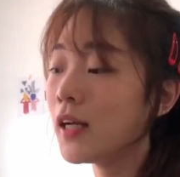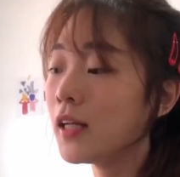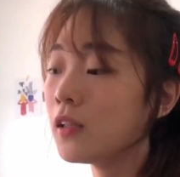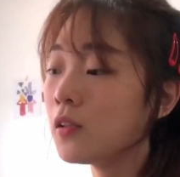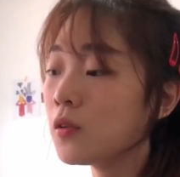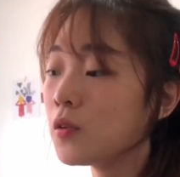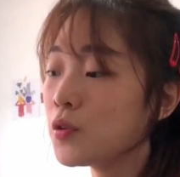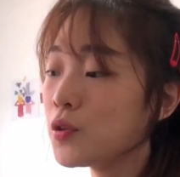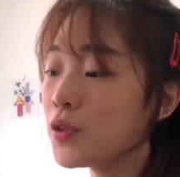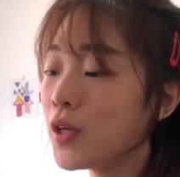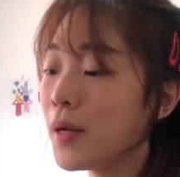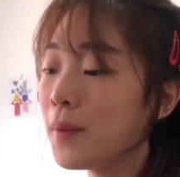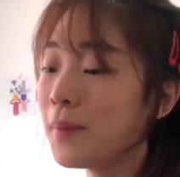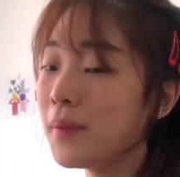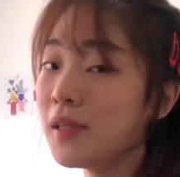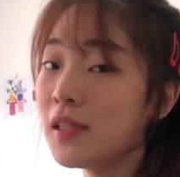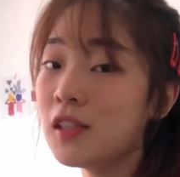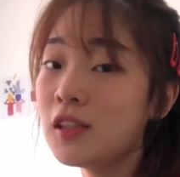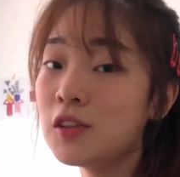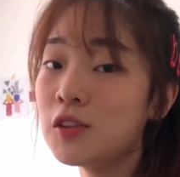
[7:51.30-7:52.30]
also I
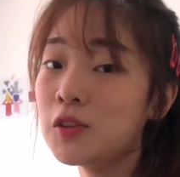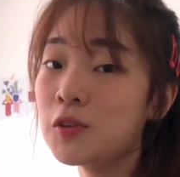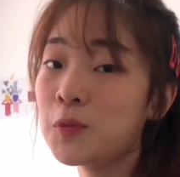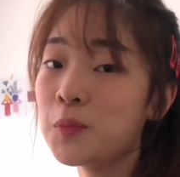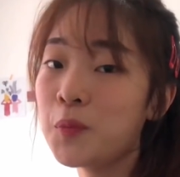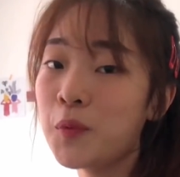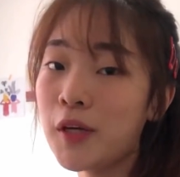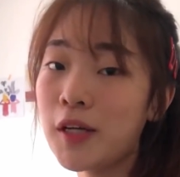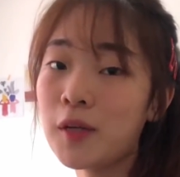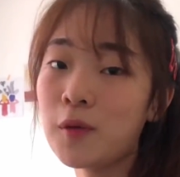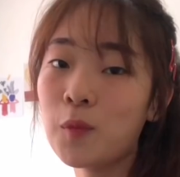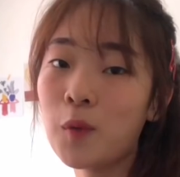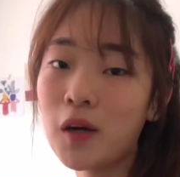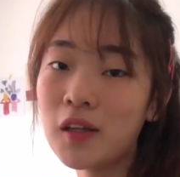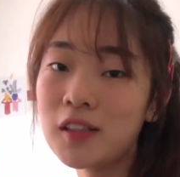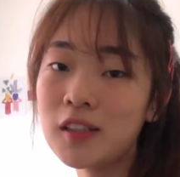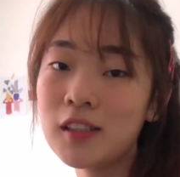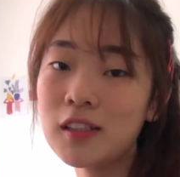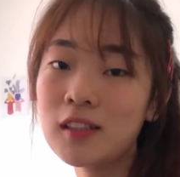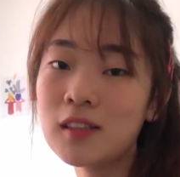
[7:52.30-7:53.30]
managed to break
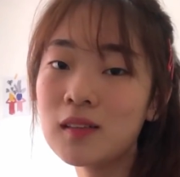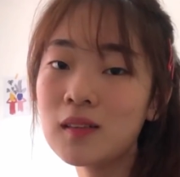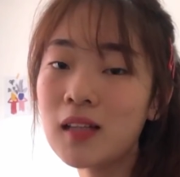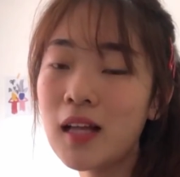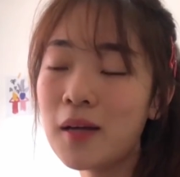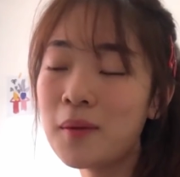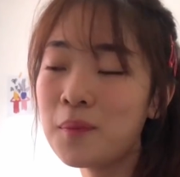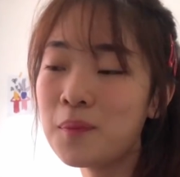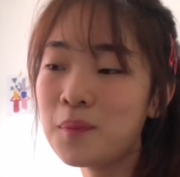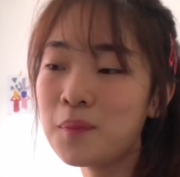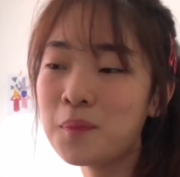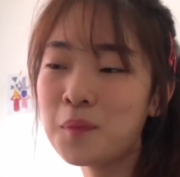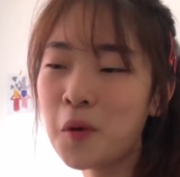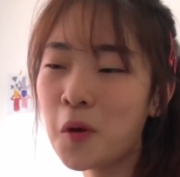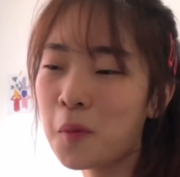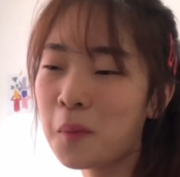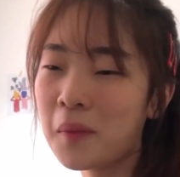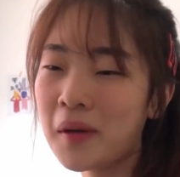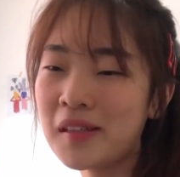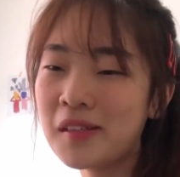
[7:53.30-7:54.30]
one needle and
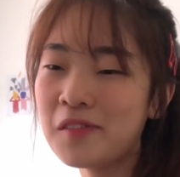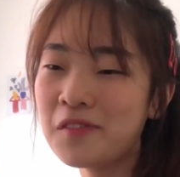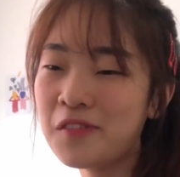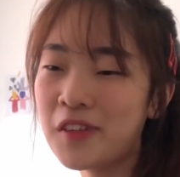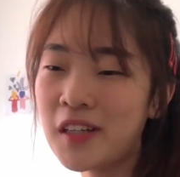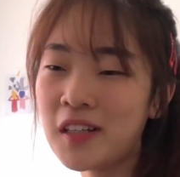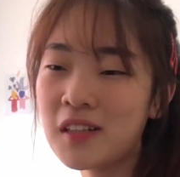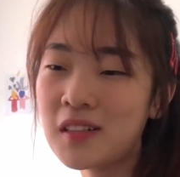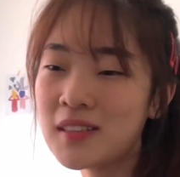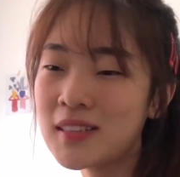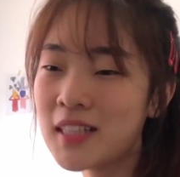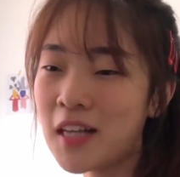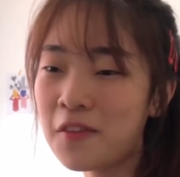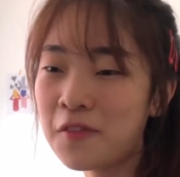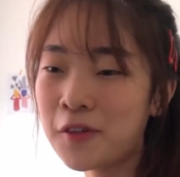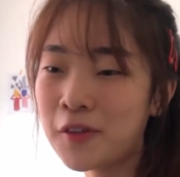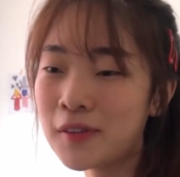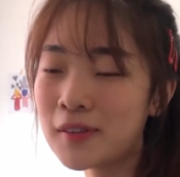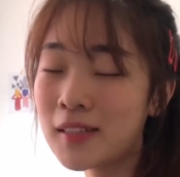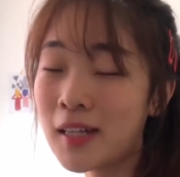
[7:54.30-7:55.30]
poke my finger
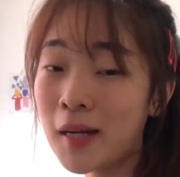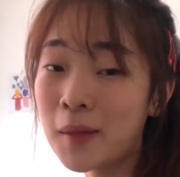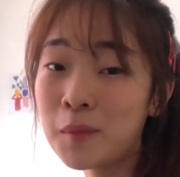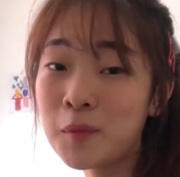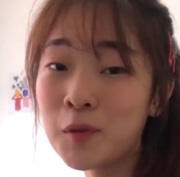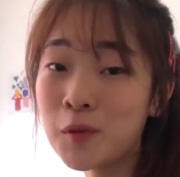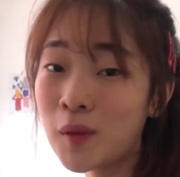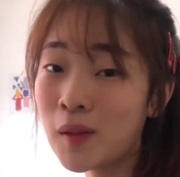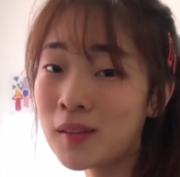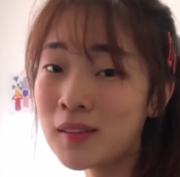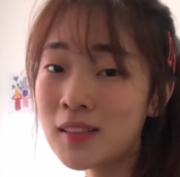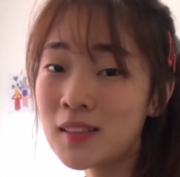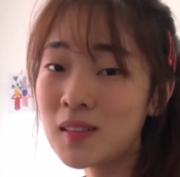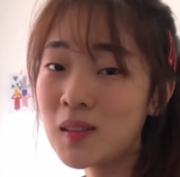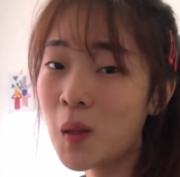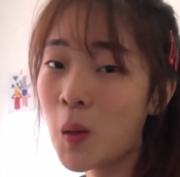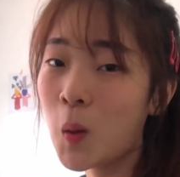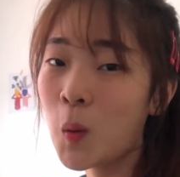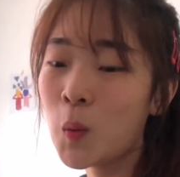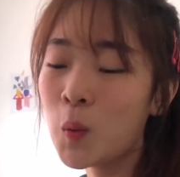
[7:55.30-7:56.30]
several times throughout this
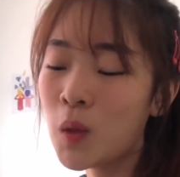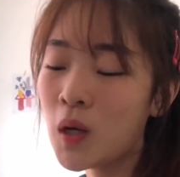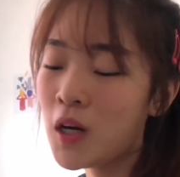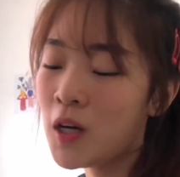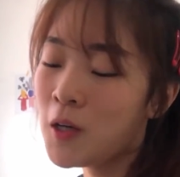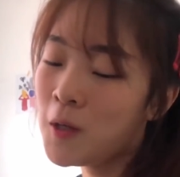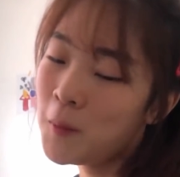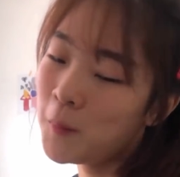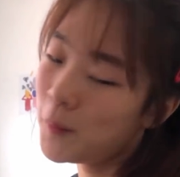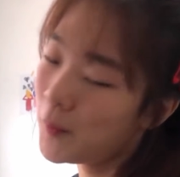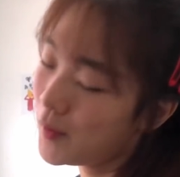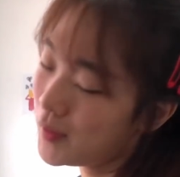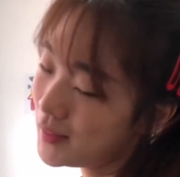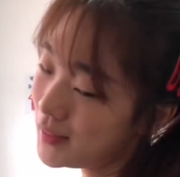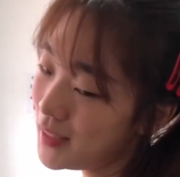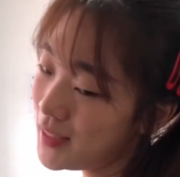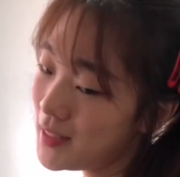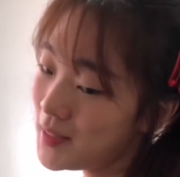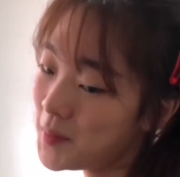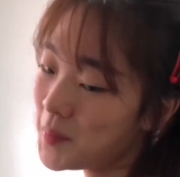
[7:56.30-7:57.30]
whole
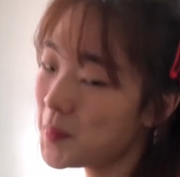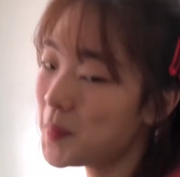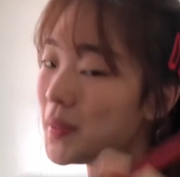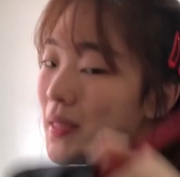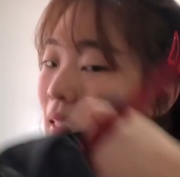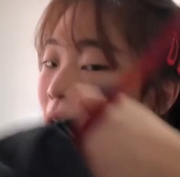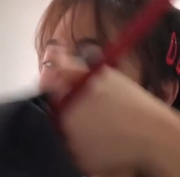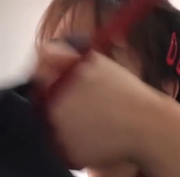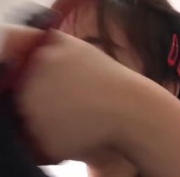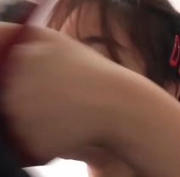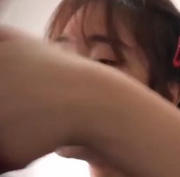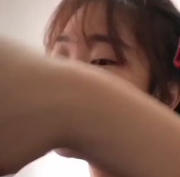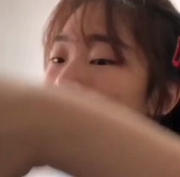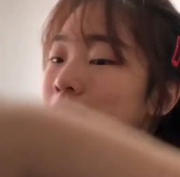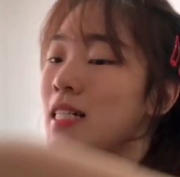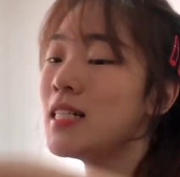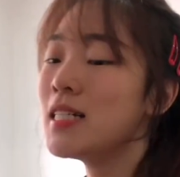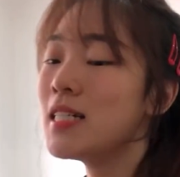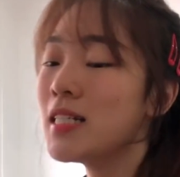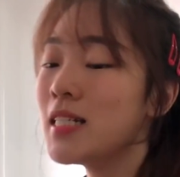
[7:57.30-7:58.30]
process.
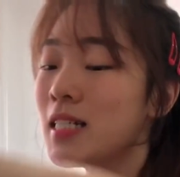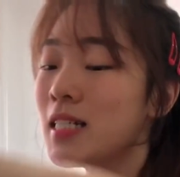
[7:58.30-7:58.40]
But